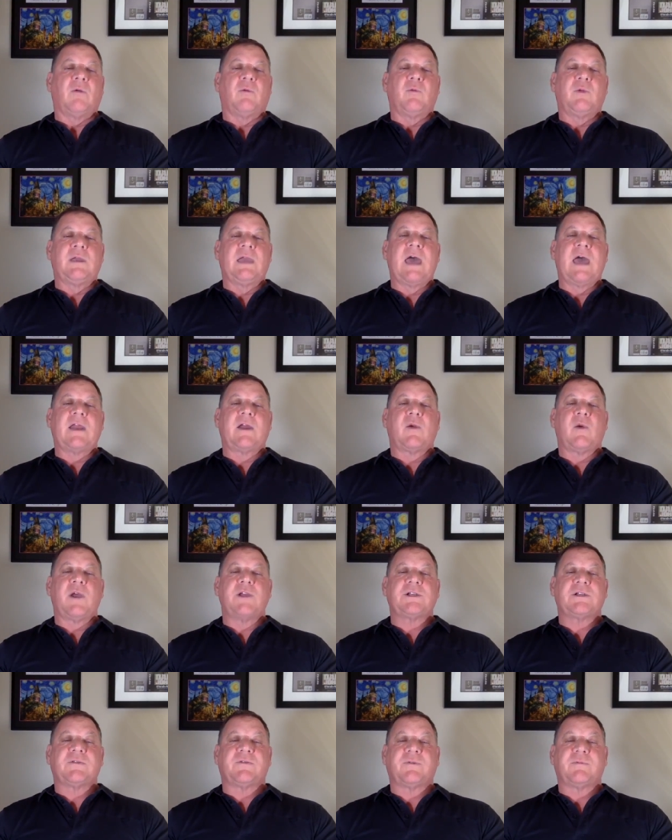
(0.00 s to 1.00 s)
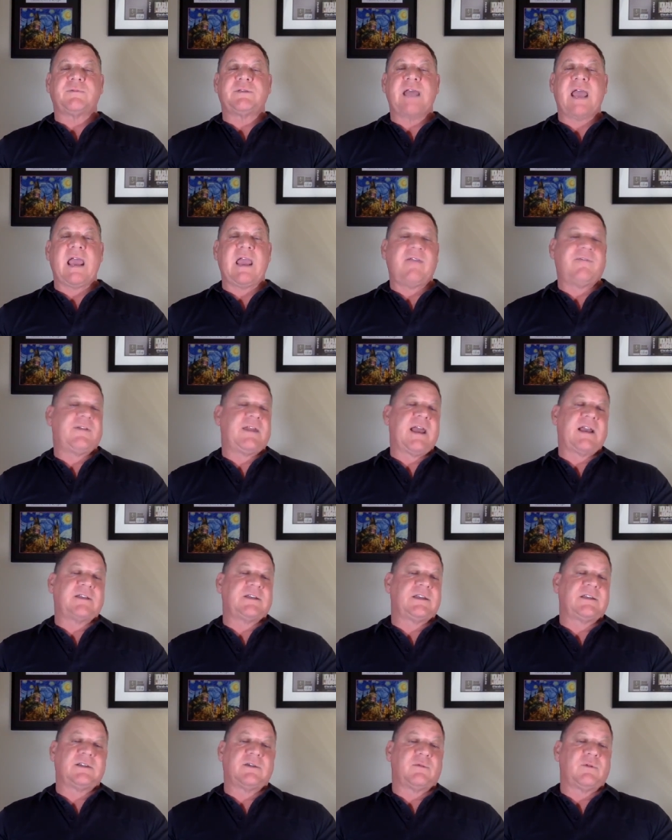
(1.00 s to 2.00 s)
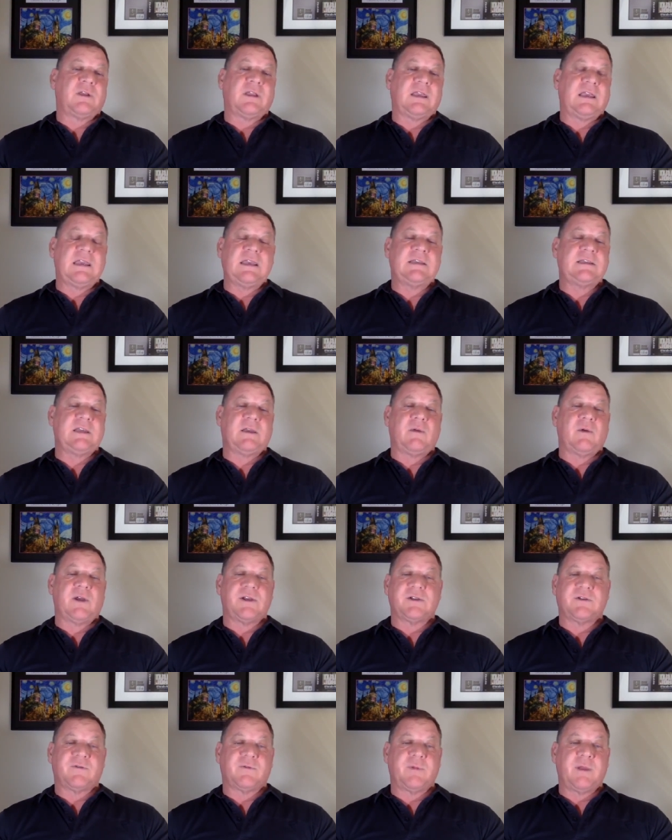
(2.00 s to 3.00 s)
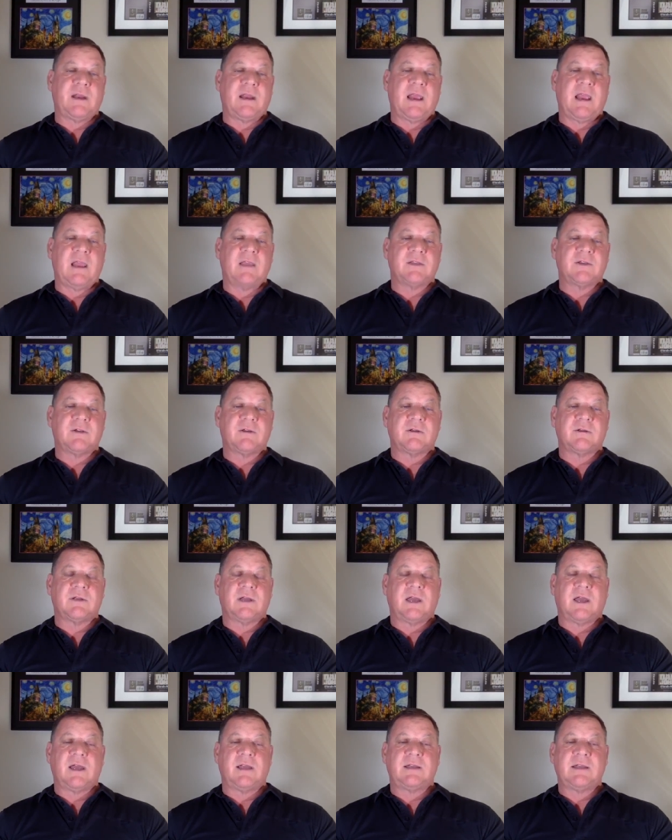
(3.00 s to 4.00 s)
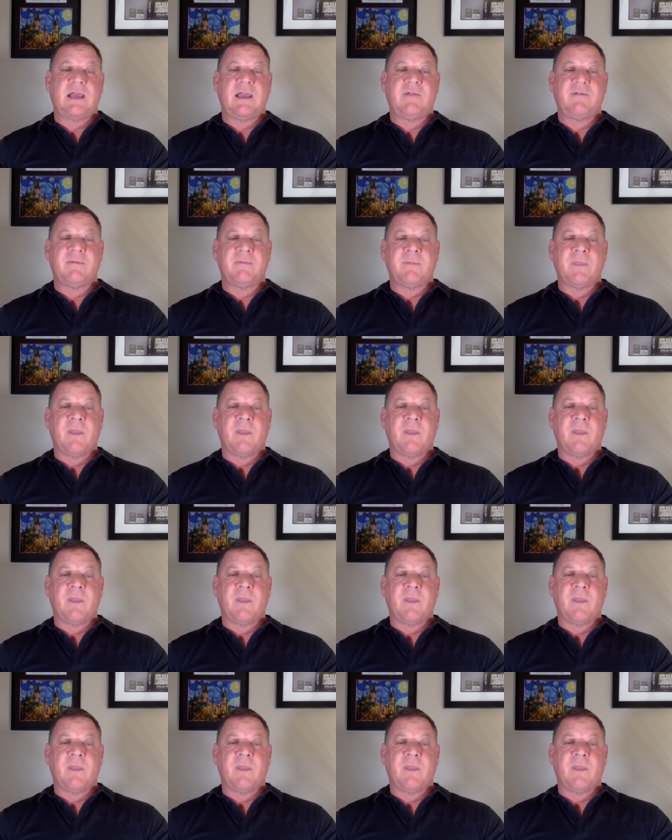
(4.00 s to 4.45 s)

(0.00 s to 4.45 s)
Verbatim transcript: We got a question from Dave, and actually, it's a really easy question for me to answer, uh, Dave.